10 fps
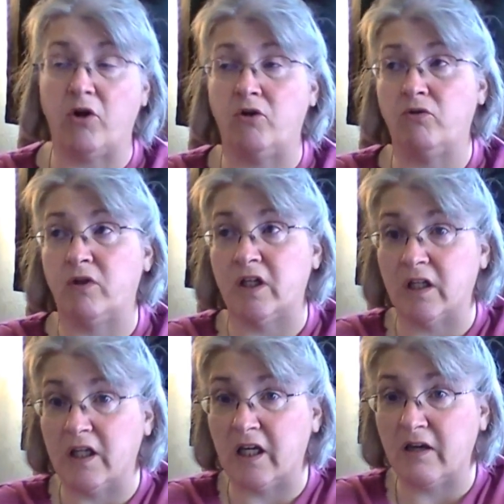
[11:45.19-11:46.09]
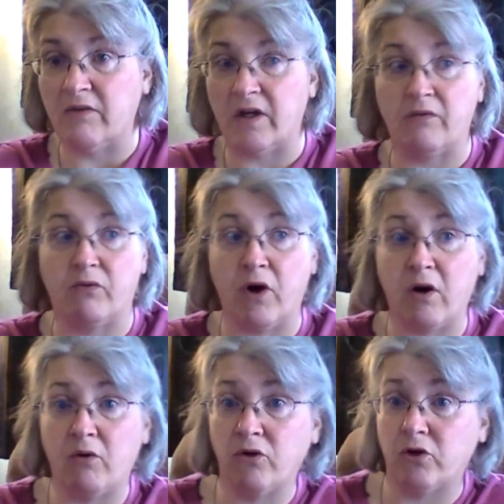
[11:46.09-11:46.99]
You use the Aleve, and in 4
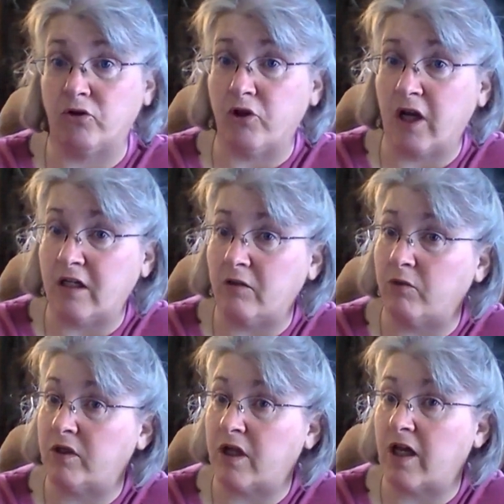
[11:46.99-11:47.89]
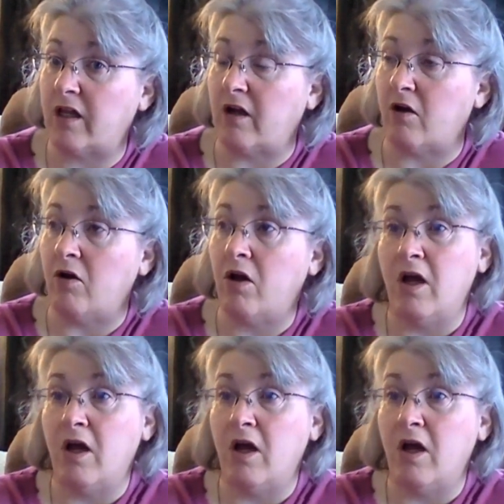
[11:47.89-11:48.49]
hours, you chase it with Tylenol.